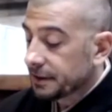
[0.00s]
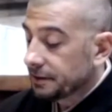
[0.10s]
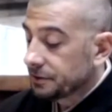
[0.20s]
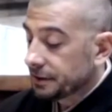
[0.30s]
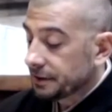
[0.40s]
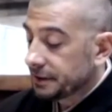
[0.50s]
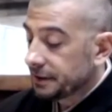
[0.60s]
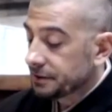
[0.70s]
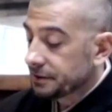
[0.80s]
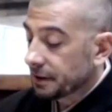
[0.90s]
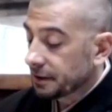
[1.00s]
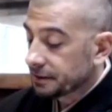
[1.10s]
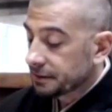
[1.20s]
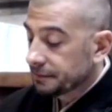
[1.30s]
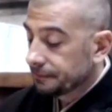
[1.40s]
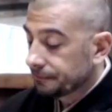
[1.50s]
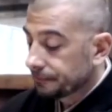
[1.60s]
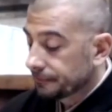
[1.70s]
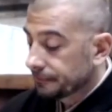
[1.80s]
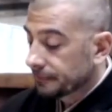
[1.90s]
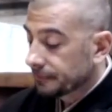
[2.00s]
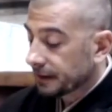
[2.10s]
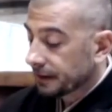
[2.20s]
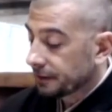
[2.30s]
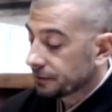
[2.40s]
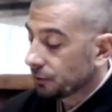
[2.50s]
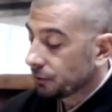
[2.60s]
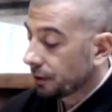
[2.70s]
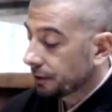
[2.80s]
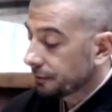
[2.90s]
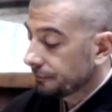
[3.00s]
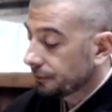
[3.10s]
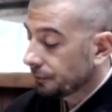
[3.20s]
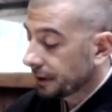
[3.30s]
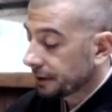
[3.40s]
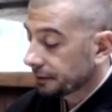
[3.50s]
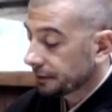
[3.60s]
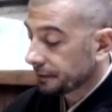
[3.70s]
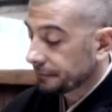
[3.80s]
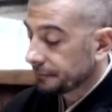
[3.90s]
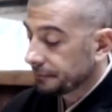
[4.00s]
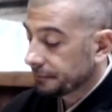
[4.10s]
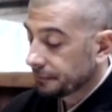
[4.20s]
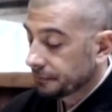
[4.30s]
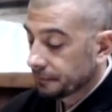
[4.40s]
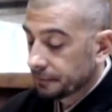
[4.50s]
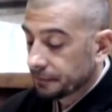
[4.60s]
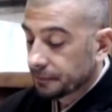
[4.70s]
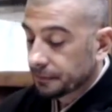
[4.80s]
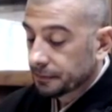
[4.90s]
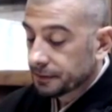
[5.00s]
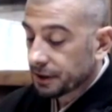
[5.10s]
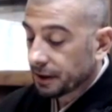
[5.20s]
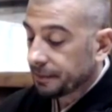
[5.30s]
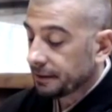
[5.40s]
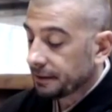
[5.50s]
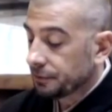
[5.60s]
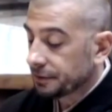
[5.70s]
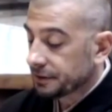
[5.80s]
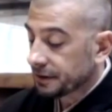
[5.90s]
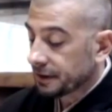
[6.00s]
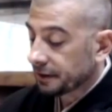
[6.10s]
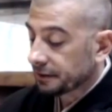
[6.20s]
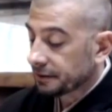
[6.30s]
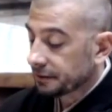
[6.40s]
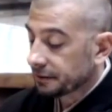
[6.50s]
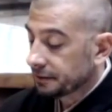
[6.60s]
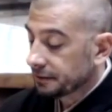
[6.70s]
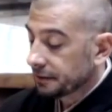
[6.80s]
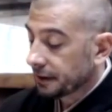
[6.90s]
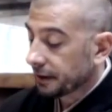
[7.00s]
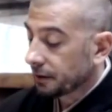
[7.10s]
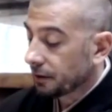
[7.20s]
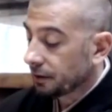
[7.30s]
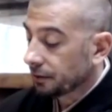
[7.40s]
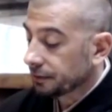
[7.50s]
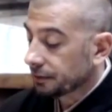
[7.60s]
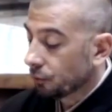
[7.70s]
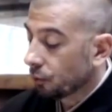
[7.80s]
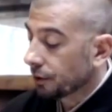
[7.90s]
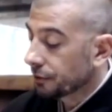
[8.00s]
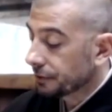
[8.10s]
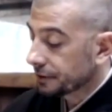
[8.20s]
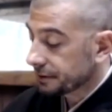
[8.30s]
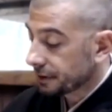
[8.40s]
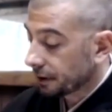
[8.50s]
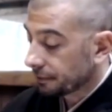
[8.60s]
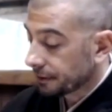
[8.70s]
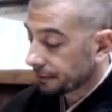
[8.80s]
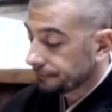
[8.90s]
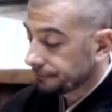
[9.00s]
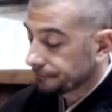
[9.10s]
Zenji teaches us that there is a wonderful way to live, taught by Buddha Tathagata and called wondrous Dharma.